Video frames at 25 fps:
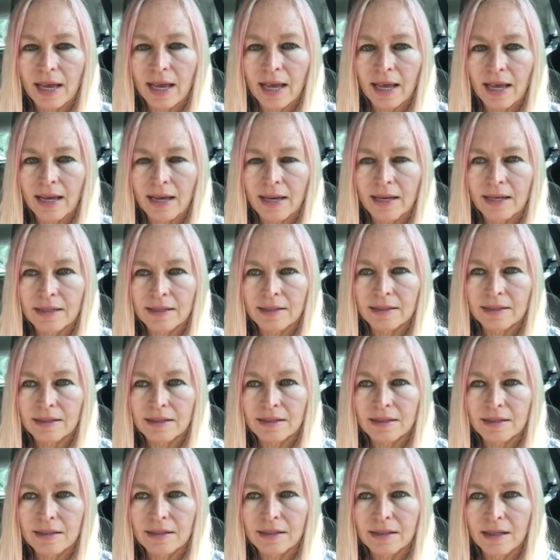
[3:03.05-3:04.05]
and
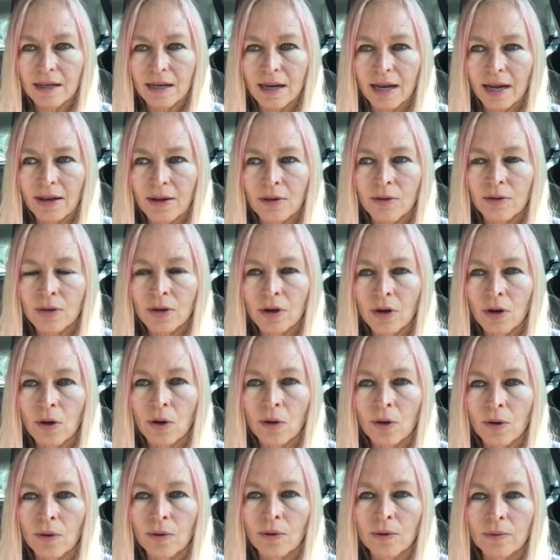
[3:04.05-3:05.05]
I own a
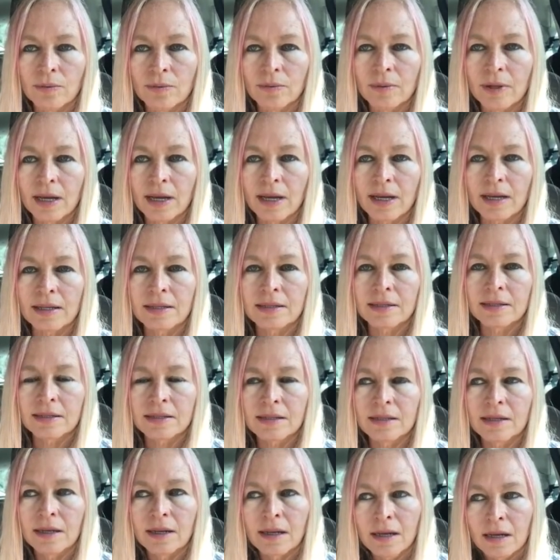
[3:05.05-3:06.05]
home,
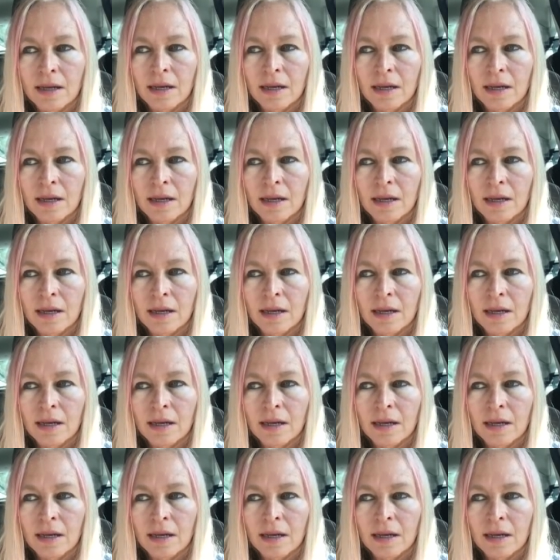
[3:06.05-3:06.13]
and